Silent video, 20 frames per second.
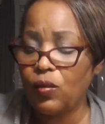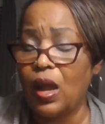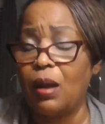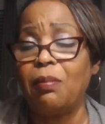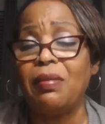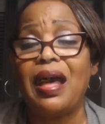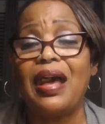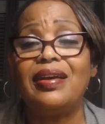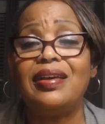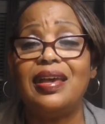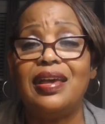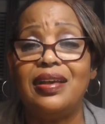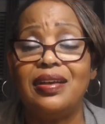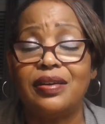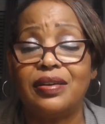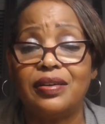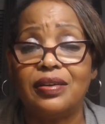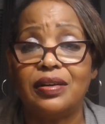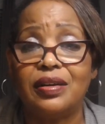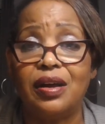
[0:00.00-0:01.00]
I'm like
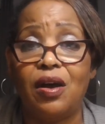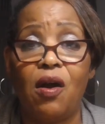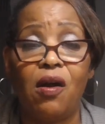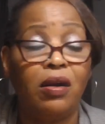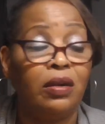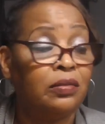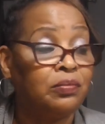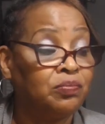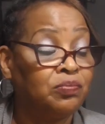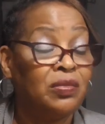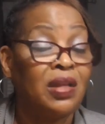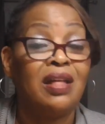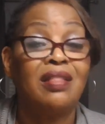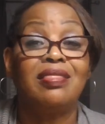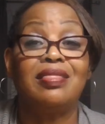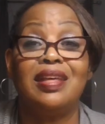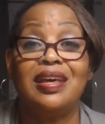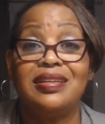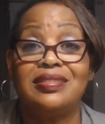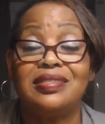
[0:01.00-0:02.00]
eating good.
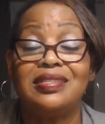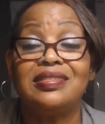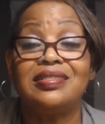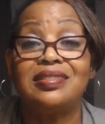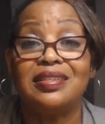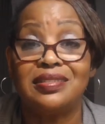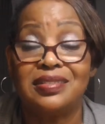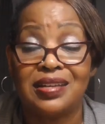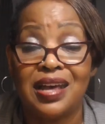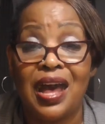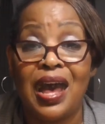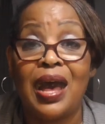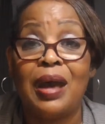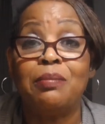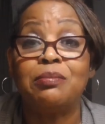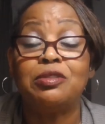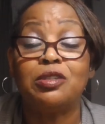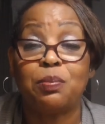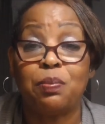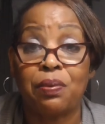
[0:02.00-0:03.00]
This is the
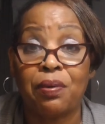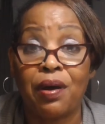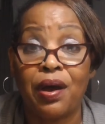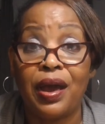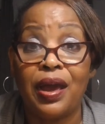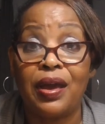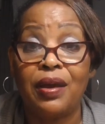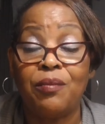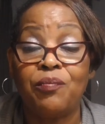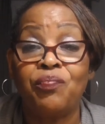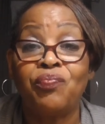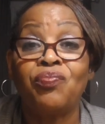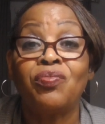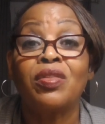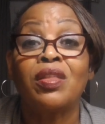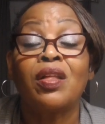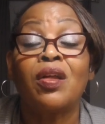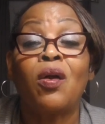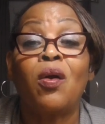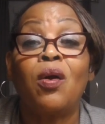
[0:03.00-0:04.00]
time to pray
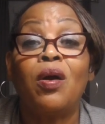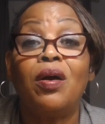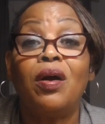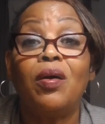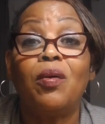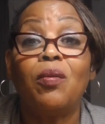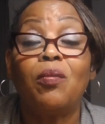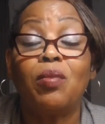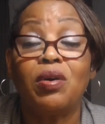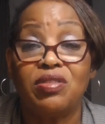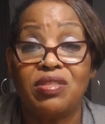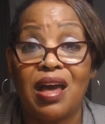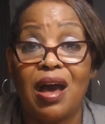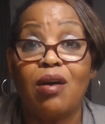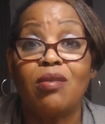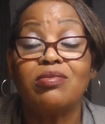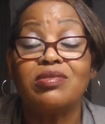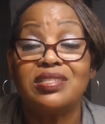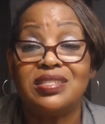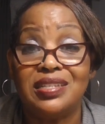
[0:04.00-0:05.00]

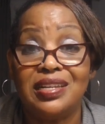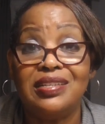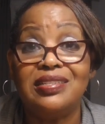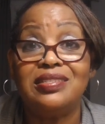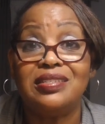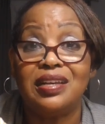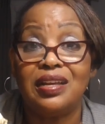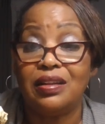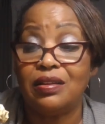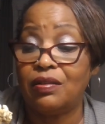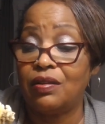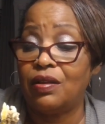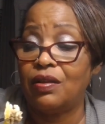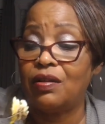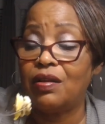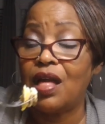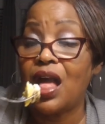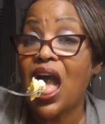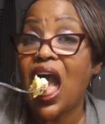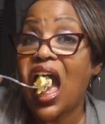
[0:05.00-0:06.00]
without ceasing.
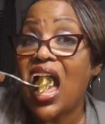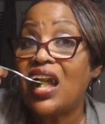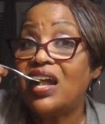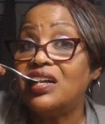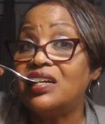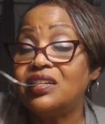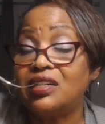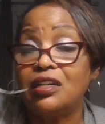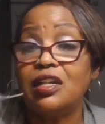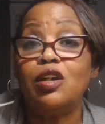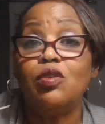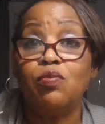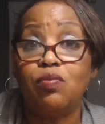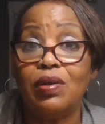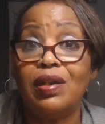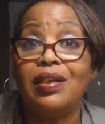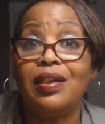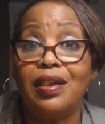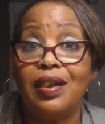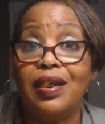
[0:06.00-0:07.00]
It
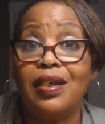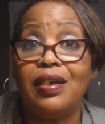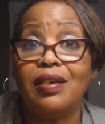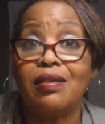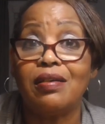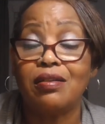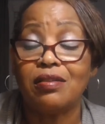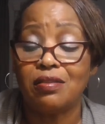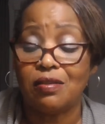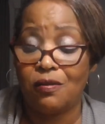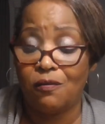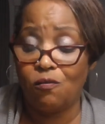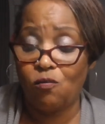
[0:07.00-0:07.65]
really is.